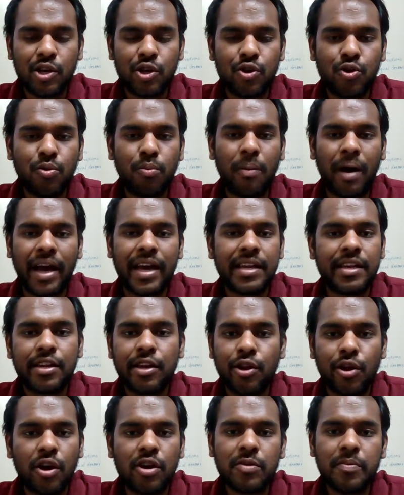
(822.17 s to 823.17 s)
you might
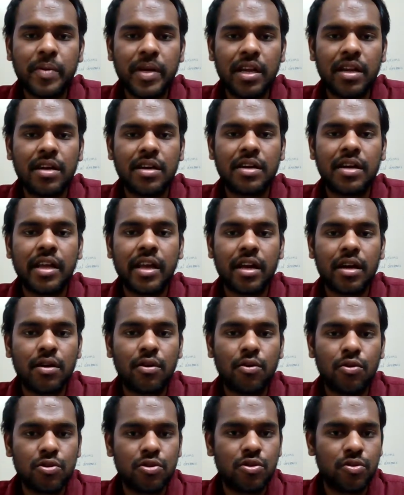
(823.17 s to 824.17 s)
not be learning
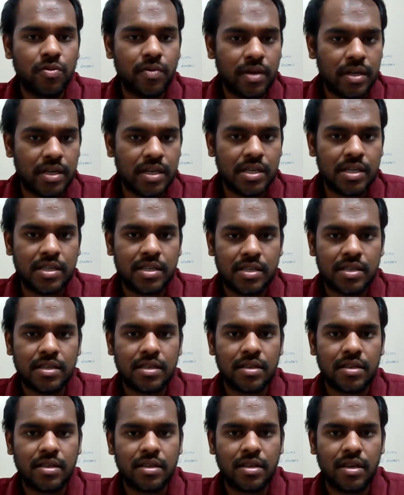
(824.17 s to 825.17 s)
Urdu words.
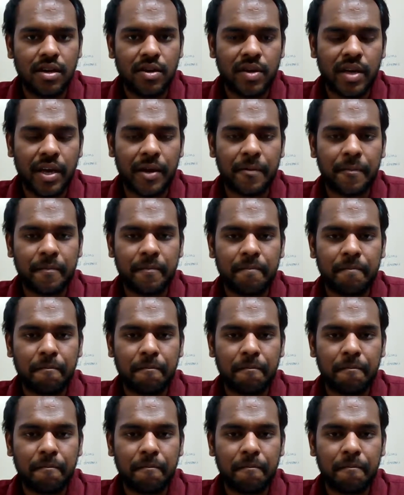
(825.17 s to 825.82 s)
Okay.